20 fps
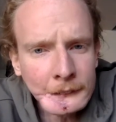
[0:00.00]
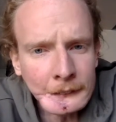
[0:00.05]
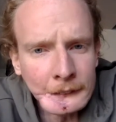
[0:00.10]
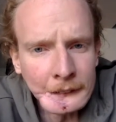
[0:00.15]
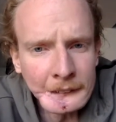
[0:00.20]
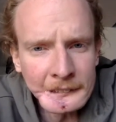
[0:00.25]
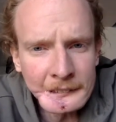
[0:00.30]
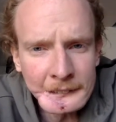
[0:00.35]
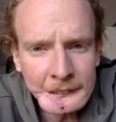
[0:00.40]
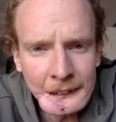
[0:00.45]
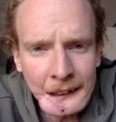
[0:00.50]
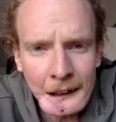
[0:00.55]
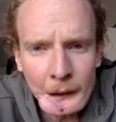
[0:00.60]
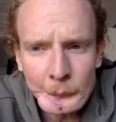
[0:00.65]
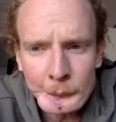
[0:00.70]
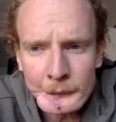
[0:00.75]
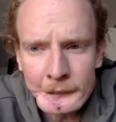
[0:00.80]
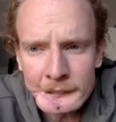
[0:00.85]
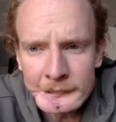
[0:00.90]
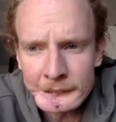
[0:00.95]
Let's see
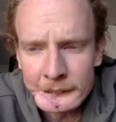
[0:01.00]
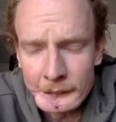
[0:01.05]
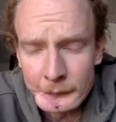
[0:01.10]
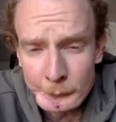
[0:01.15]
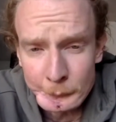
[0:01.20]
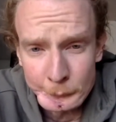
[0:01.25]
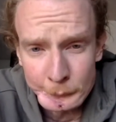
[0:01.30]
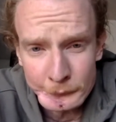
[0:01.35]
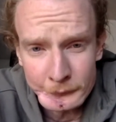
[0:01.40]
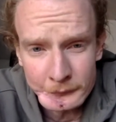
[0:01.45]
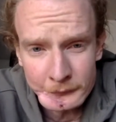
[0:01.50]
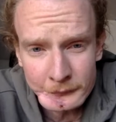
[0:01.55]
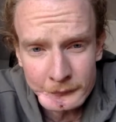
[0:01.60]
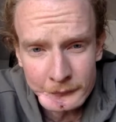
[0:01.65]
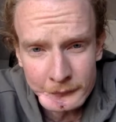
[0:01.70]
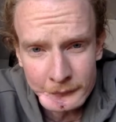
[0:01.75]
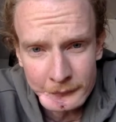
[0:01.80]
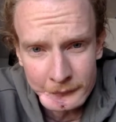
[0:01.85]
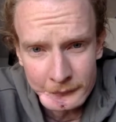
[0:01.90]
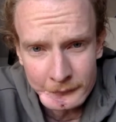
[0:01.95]
how this goes.
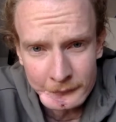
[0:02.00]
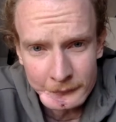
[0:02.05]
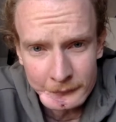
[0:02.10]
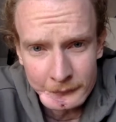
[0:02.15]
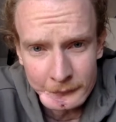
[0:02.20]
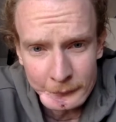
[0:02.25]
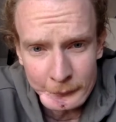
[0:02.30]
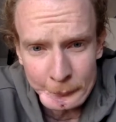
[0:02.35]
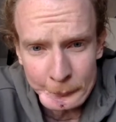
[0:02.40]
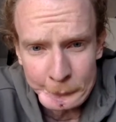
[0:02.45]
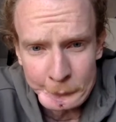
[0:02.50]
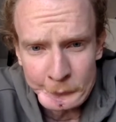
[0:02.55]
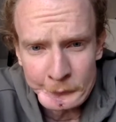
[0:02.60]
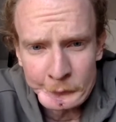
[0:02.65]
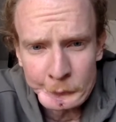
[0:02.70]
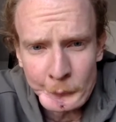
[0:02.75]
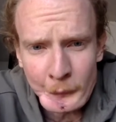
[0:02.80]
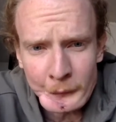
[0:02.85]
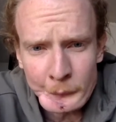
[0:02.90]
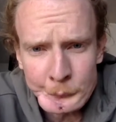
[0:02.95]
Just
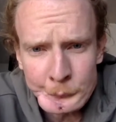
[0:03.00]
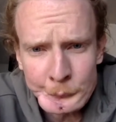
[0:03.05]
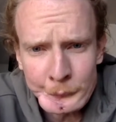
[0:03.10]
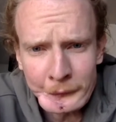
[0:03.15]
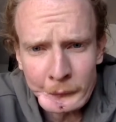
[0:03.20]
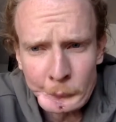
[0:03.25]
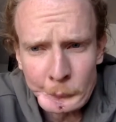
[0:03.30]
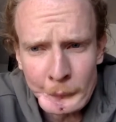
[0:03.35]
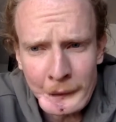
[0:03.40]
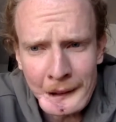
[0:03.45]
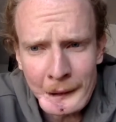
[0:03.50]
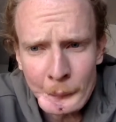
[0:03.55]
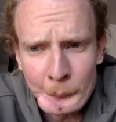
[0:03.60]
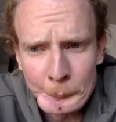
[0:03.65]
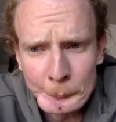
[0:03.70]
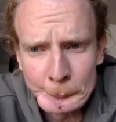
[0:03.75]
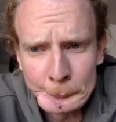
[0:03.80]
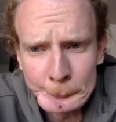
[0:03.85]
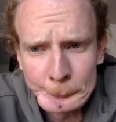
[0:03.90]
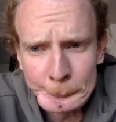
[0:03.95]
trying to figure
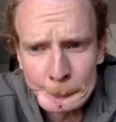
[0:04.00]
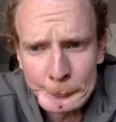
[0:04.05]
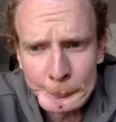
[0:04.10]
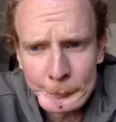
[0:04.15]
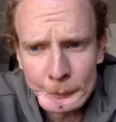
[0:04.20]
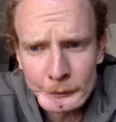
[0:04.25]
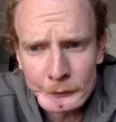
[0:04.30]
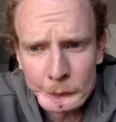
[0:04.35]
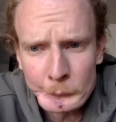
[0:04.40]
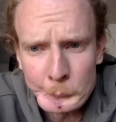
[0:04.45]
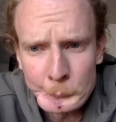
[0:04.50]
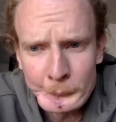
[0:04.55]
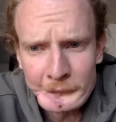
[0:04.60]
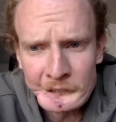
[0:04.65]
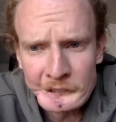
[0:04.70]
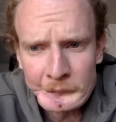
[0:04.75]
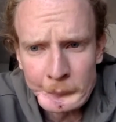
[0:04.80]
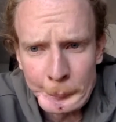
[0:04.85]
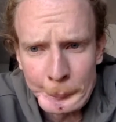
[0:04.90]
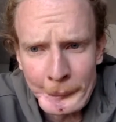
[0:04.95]
out
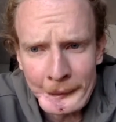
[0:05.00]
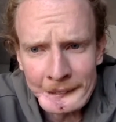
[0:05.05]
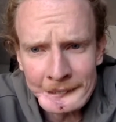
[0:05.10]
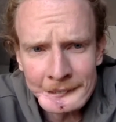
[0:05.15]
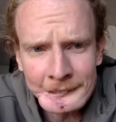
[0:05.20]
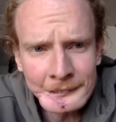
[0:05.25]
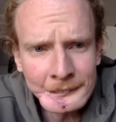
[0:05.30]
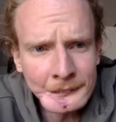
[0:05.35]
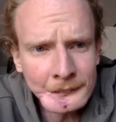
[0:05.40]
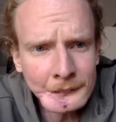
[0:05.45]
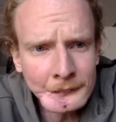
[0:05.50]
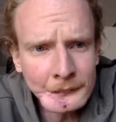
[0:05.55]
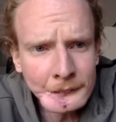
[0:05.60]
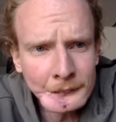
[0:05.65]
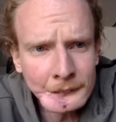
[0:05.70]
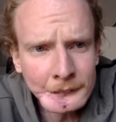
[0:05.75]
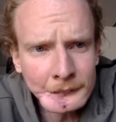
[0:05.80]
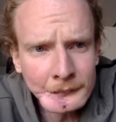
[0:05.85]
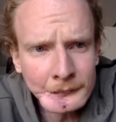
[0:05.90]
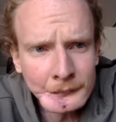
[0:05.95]
which the best
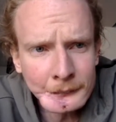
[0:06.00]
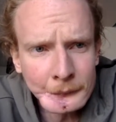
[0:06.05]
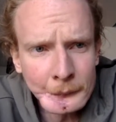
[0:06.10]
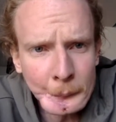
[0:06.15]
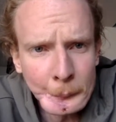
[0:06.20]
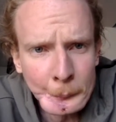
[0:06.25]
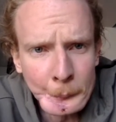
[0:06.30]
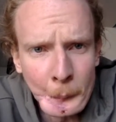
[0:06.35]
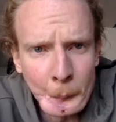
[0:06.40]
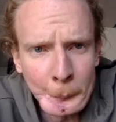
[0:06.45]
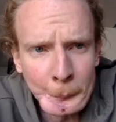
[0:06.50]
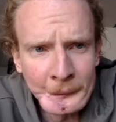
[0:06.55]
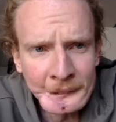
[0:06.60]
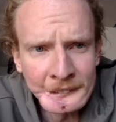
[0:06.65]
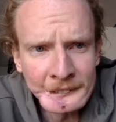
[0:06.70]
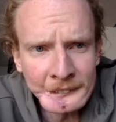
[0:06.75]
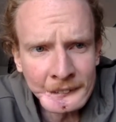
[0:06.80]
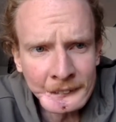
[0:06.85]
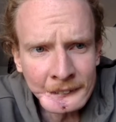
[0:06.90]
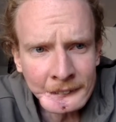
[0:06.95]

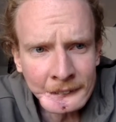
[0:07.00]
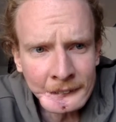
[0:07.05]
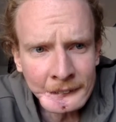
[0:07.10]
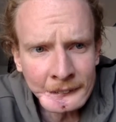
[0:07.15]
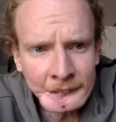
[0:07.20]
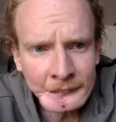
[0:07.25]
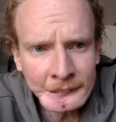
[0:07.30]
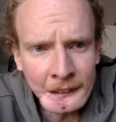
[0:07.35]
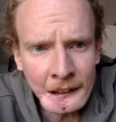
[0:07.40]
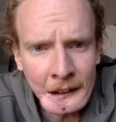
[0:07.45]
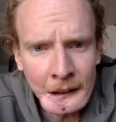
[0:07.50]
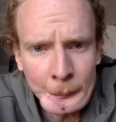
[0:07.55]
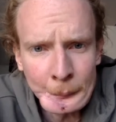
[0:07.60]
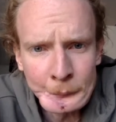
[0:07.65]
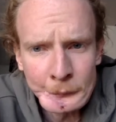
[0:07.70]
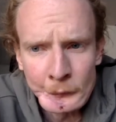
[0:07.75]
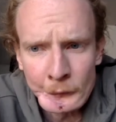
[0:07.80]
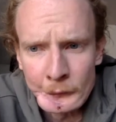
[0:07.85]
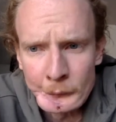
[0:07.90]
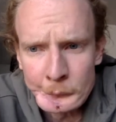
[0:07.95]
moments and times
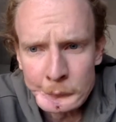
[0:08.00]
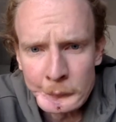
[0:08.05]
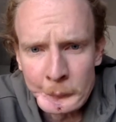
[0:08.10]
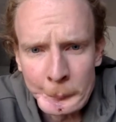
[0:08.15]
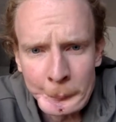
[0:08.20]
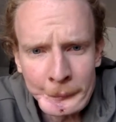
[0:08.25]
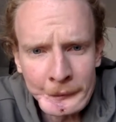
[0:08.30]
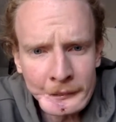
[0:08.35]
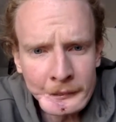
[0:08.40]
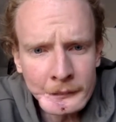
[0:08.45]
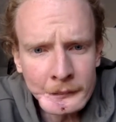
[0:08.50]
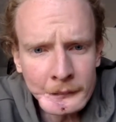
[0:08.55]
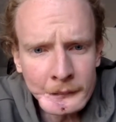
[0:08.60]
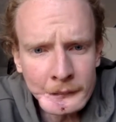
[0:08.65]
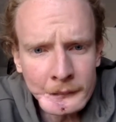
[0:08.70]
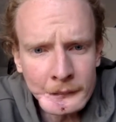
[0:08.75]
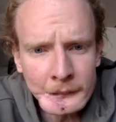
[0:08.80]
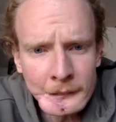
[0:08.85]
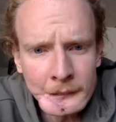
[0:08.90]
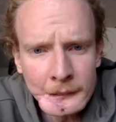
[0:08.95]
are for me
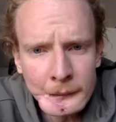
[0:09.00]
to